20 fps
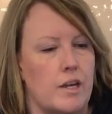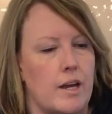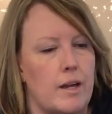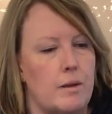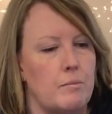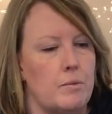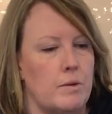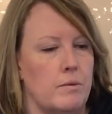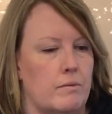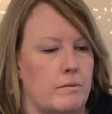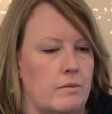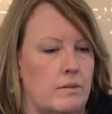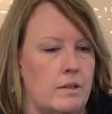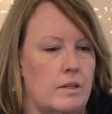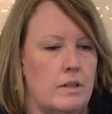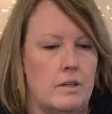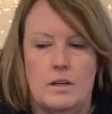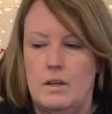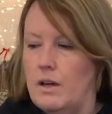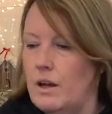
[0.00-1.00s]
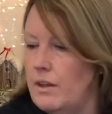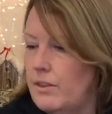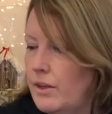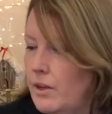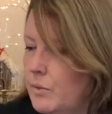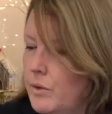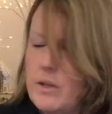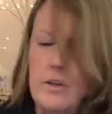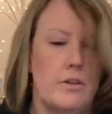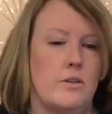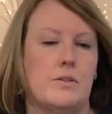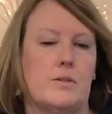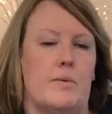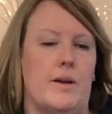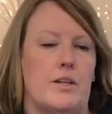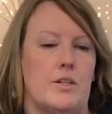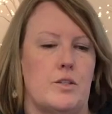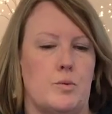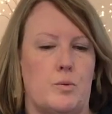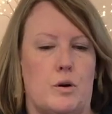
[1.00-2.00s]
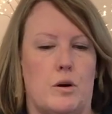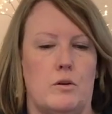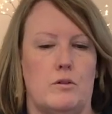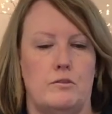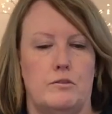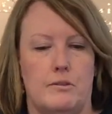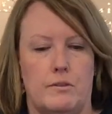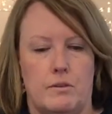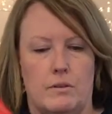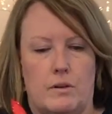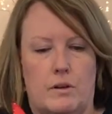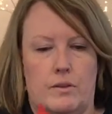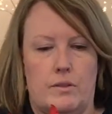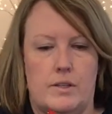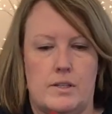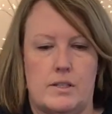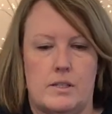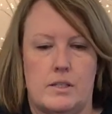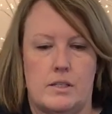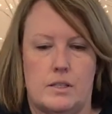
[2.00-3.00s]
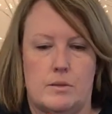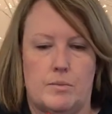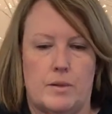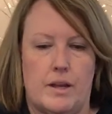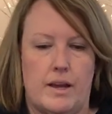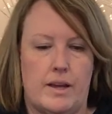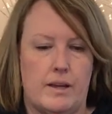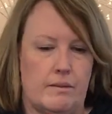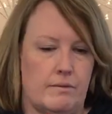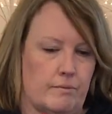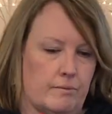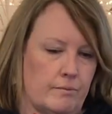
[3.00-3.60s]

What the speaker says: I think we can use about 12 on this display.